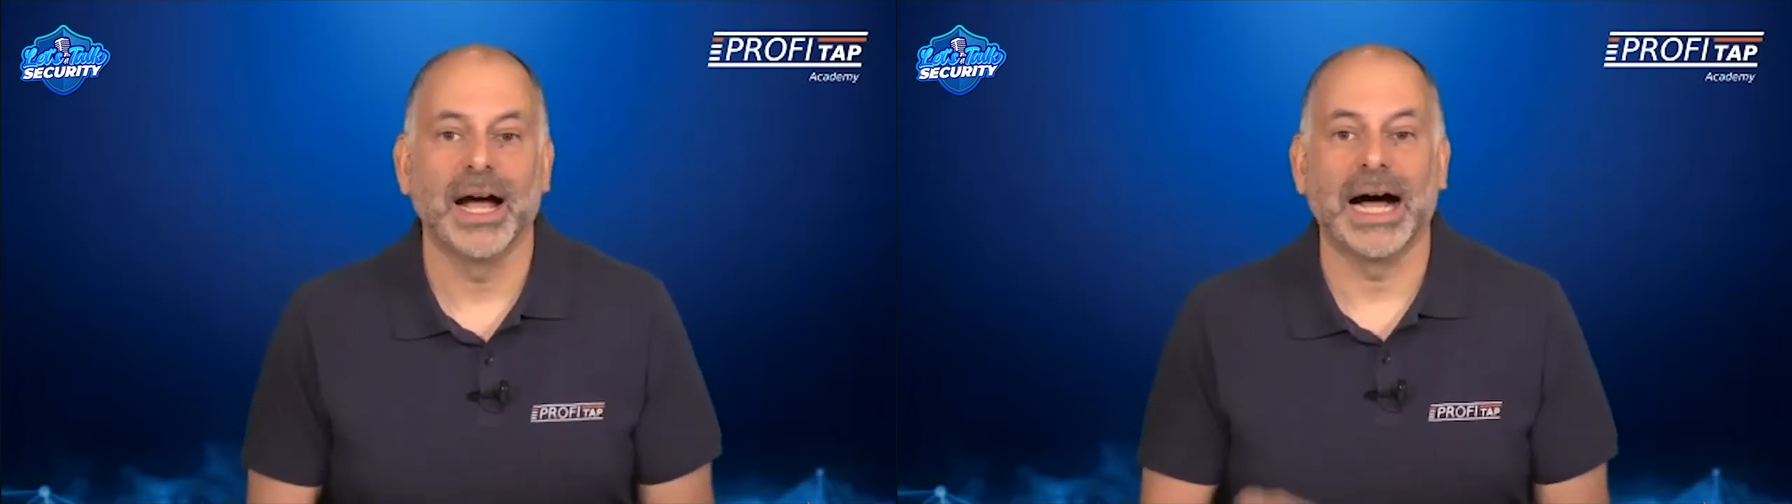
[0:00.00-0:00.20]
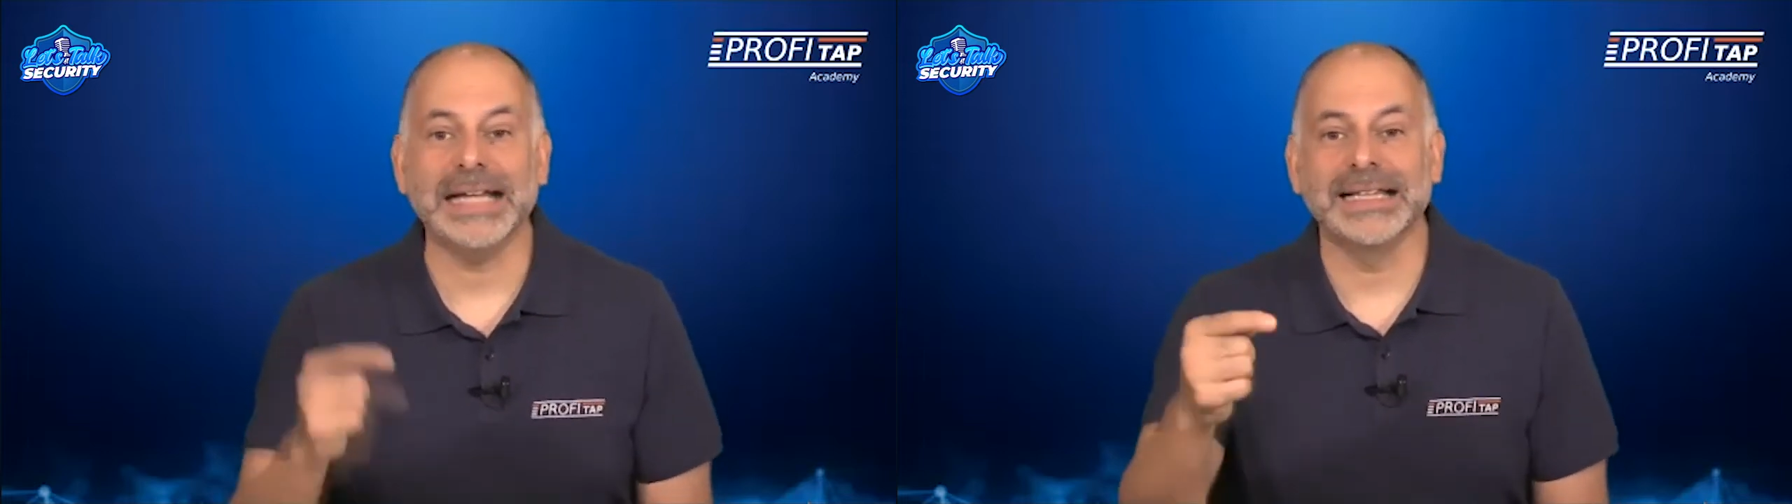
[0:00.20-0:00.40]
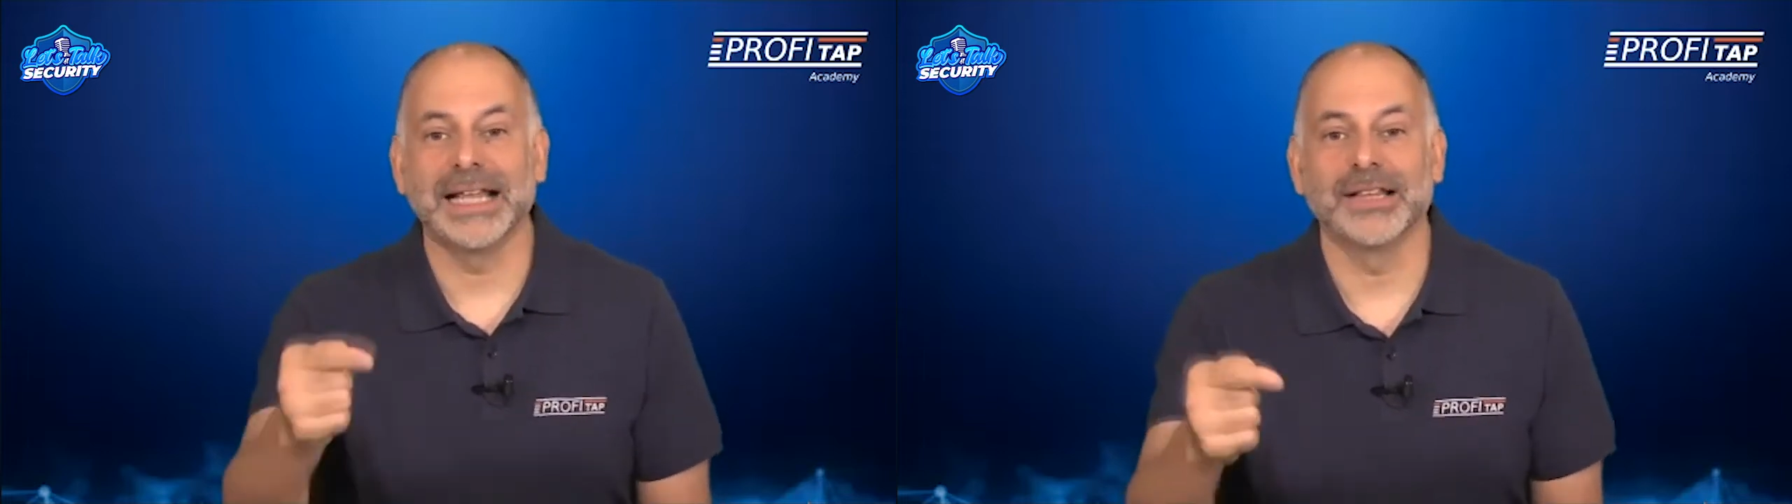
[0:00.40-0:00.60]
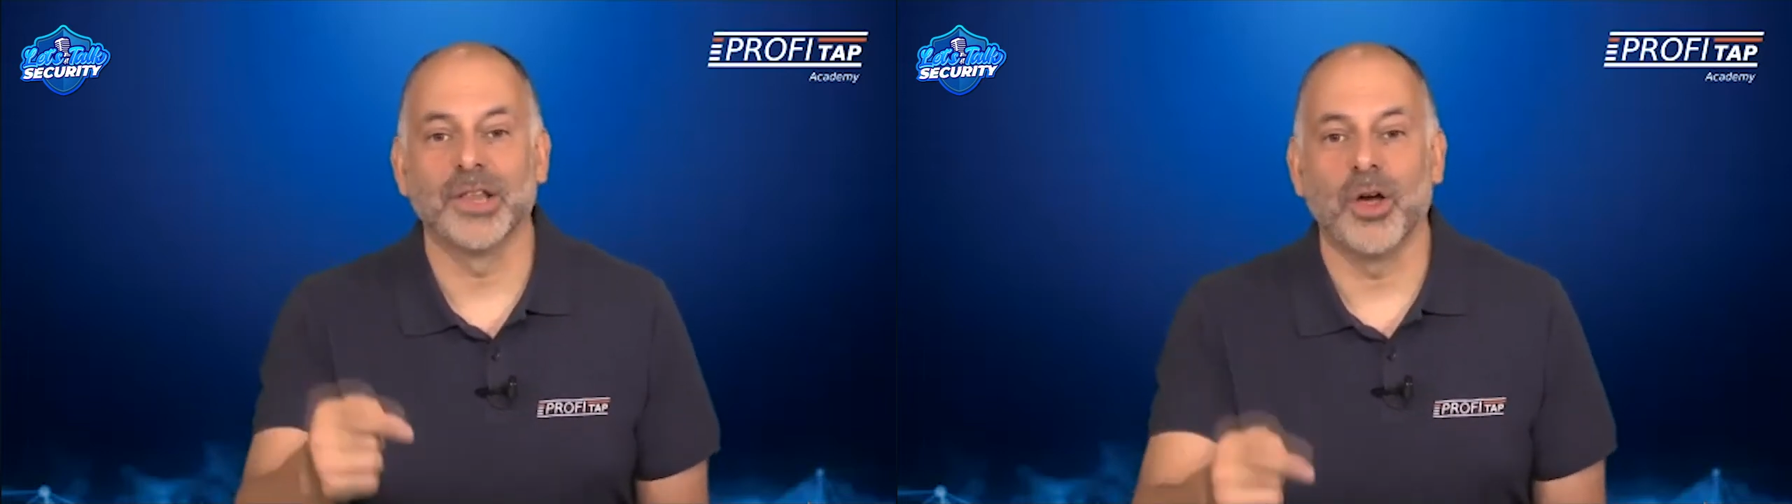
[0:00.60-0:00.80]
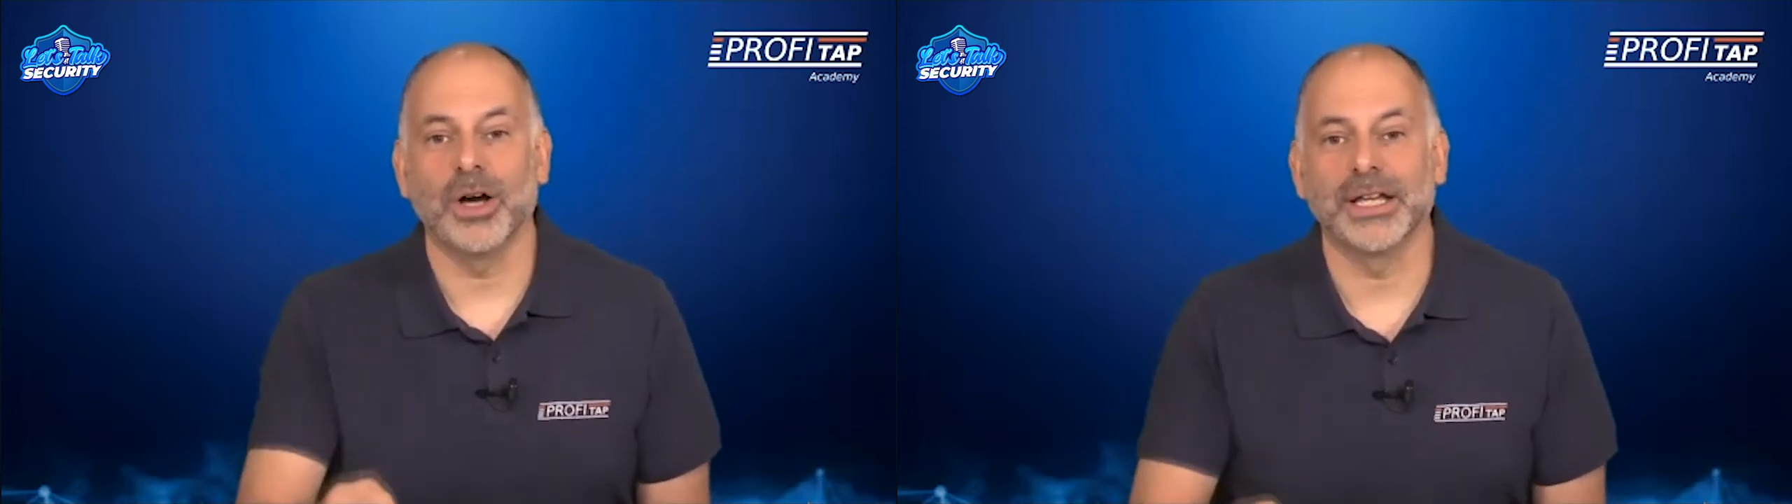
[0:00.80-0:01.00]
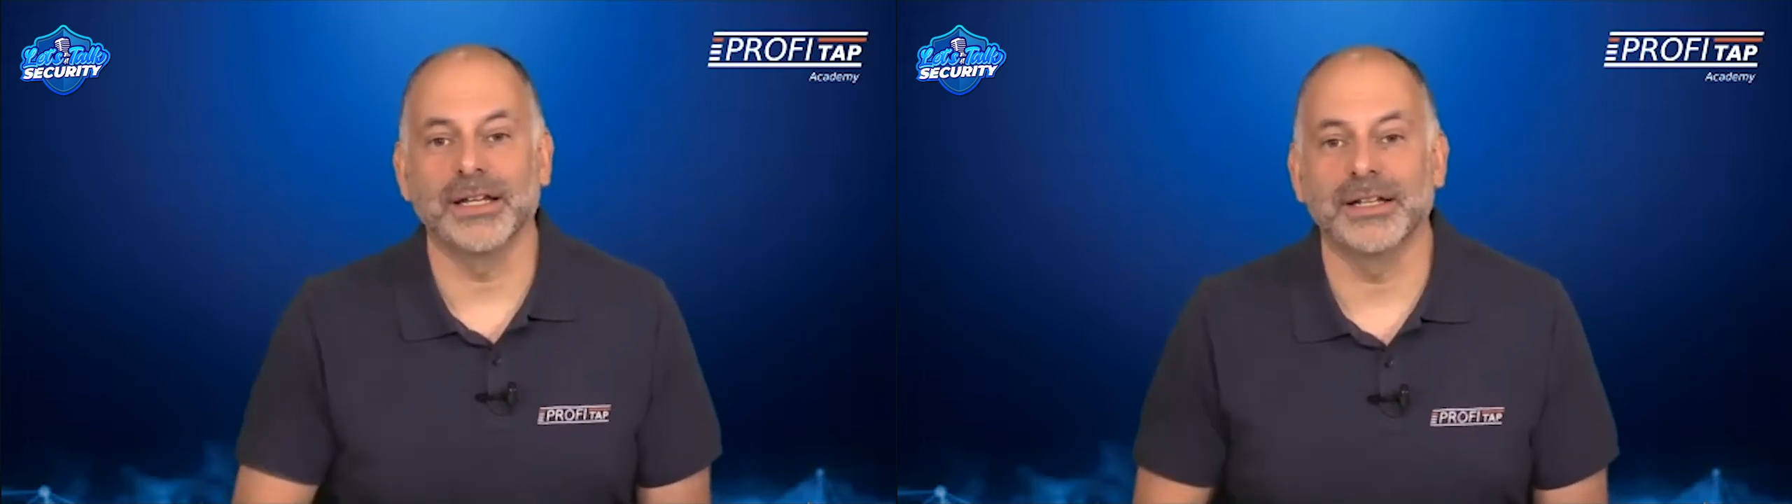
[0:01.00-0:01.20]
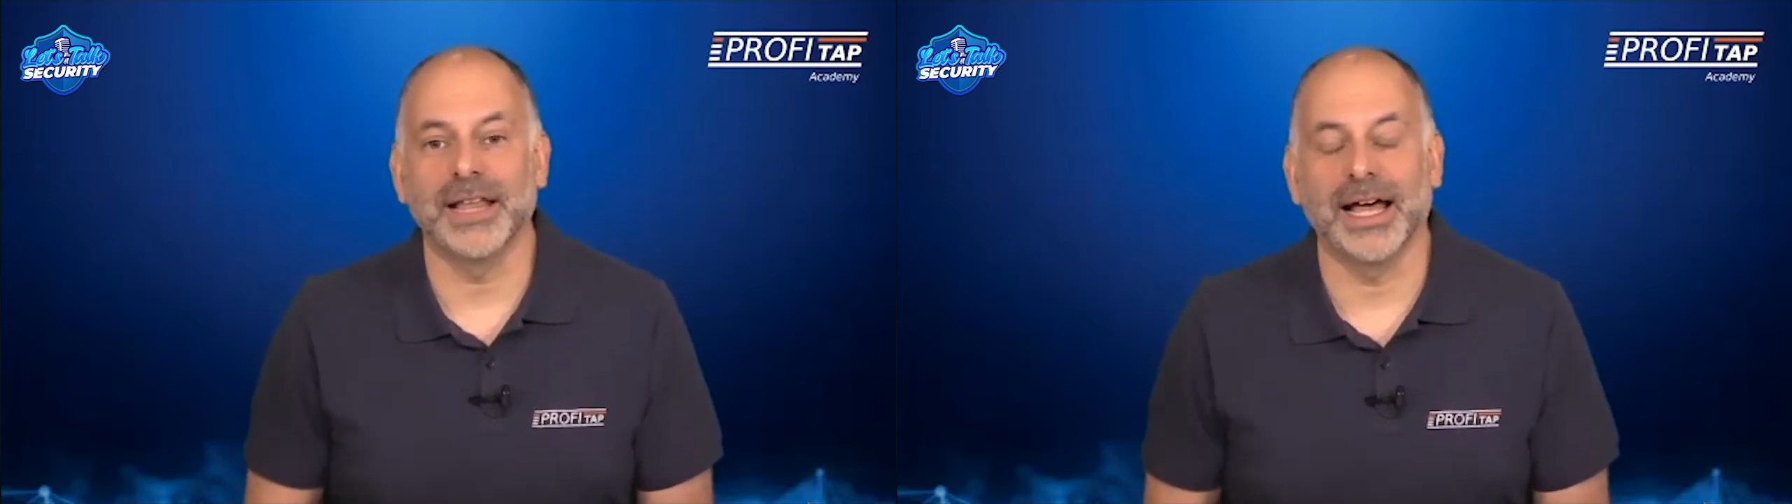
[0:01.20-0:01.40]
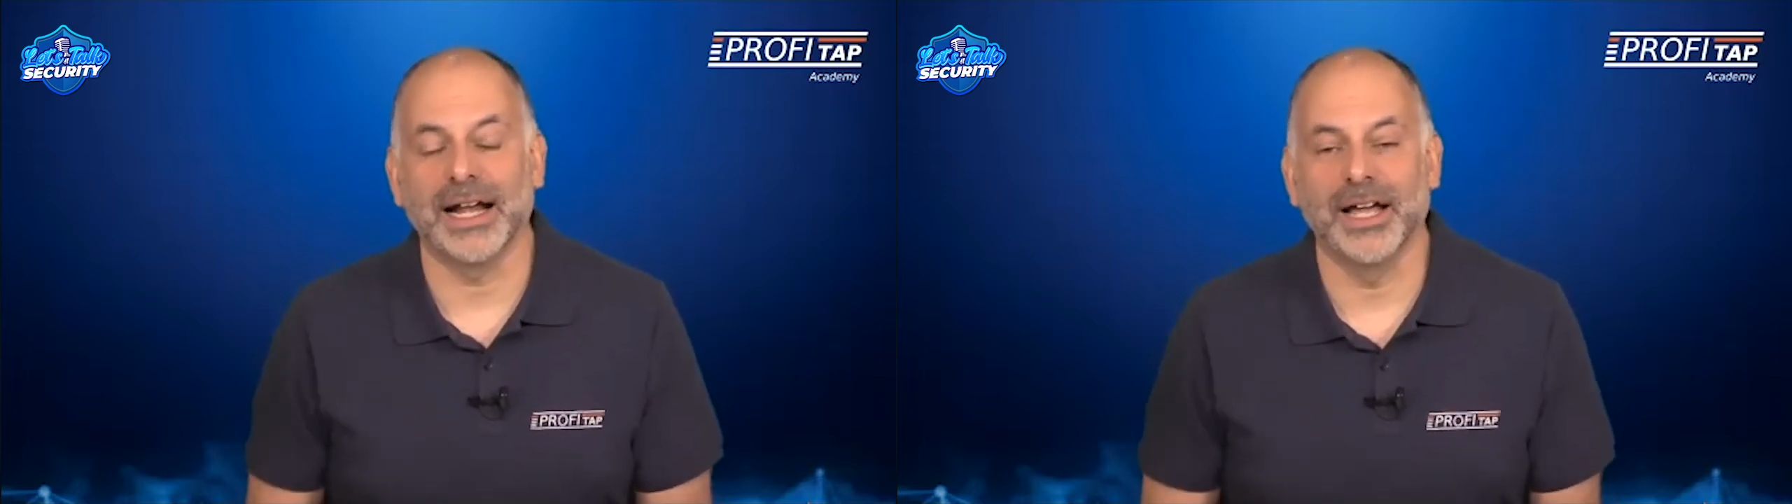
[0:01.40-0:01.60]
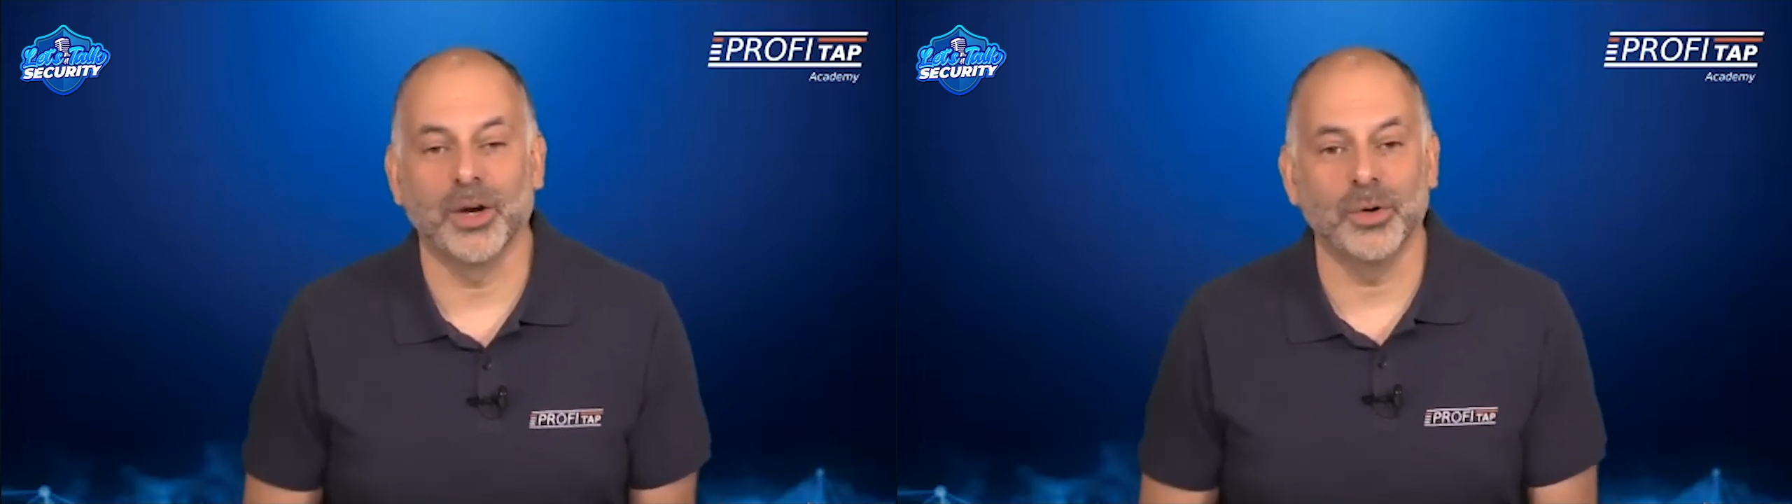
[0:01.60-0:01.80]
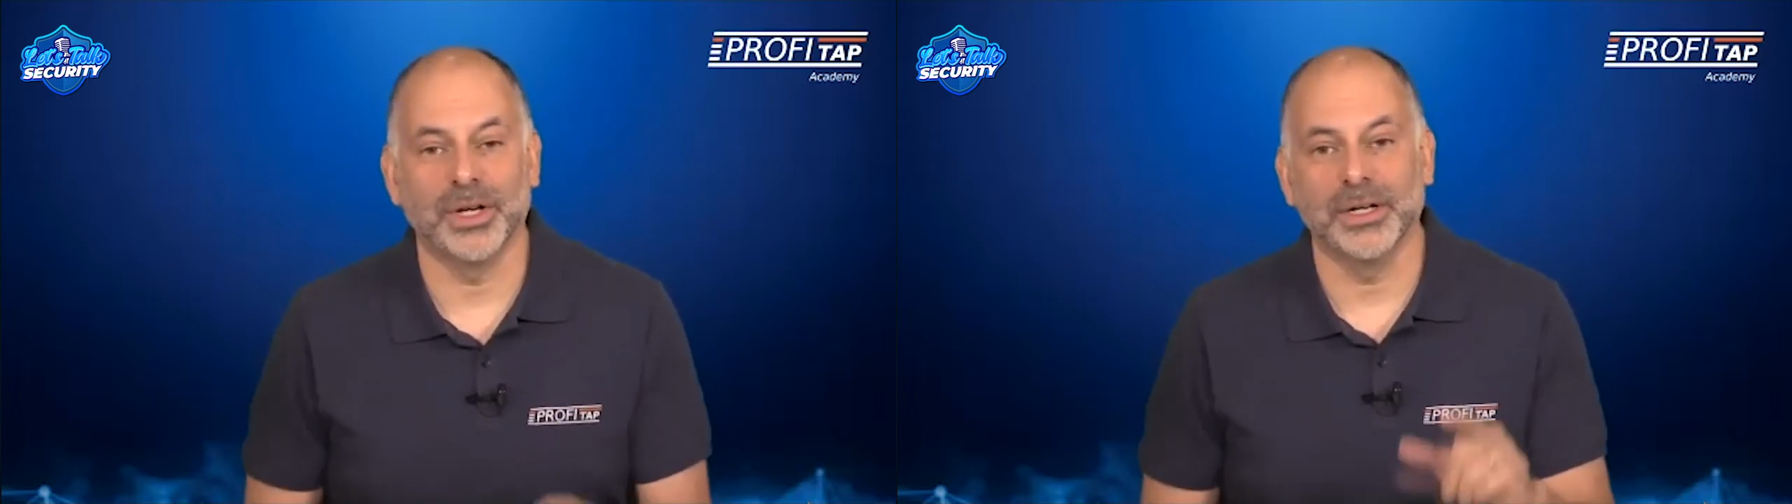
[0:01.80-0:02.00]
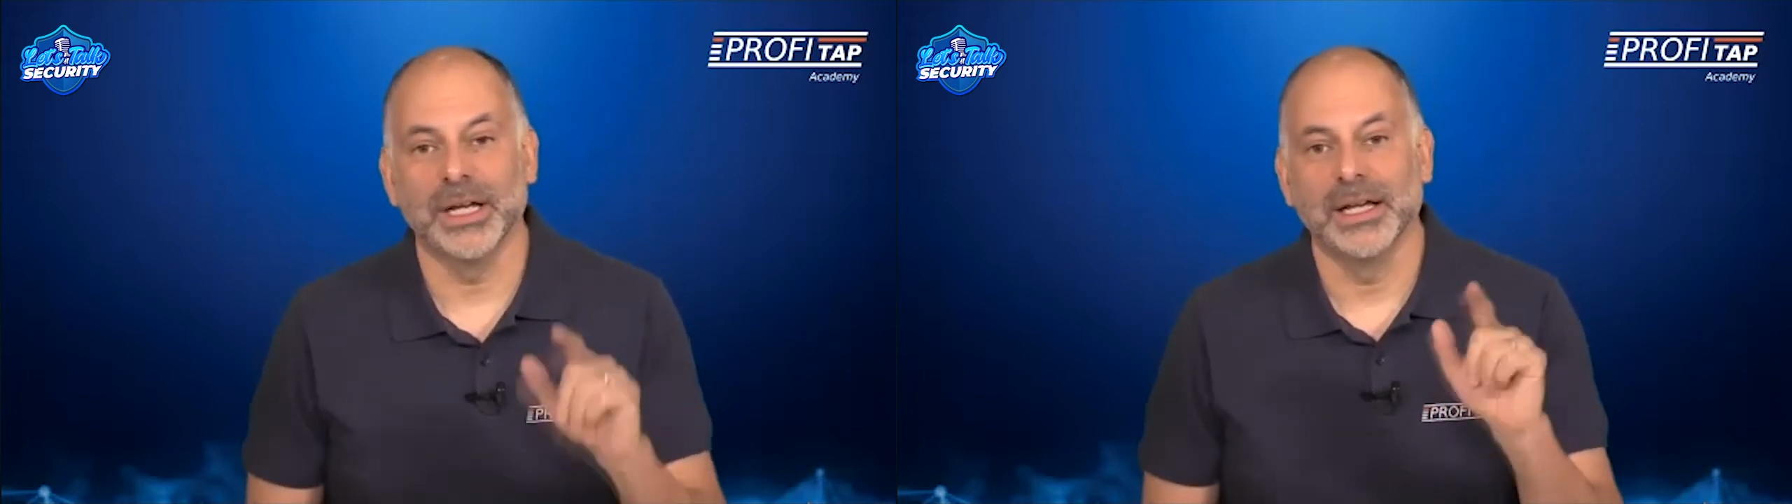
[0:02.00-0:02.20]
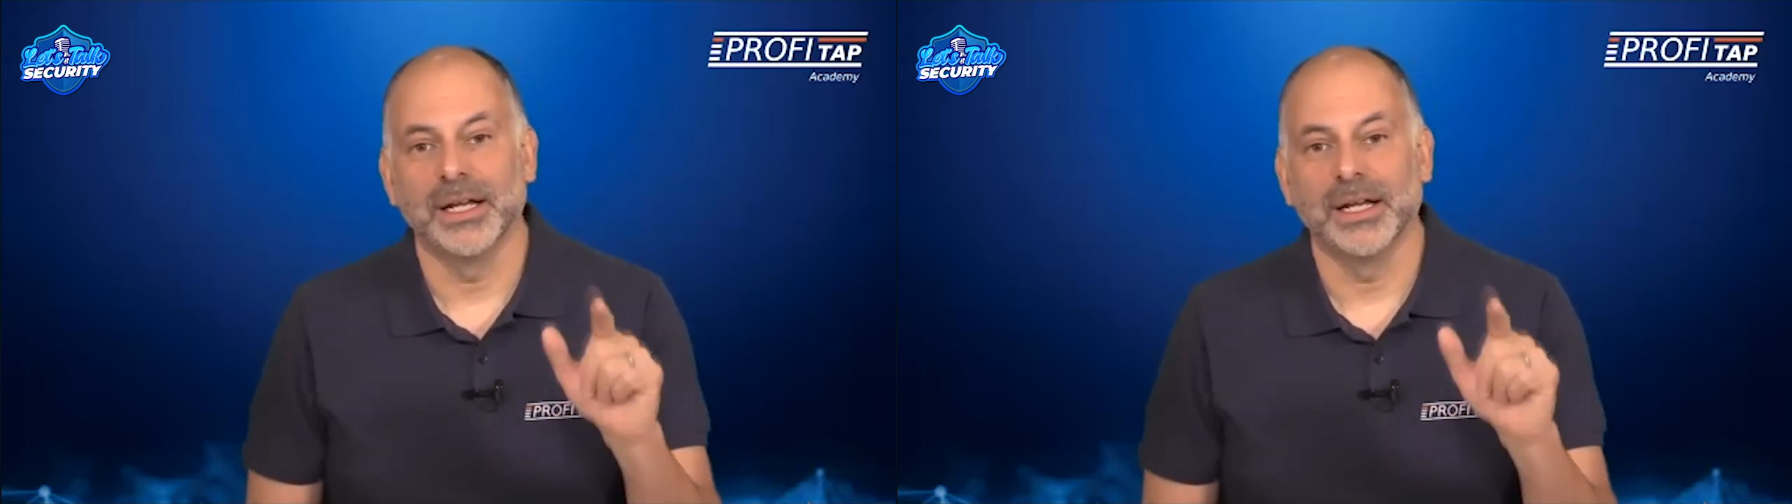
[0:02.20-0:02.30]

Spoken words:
I can then log into that Iota,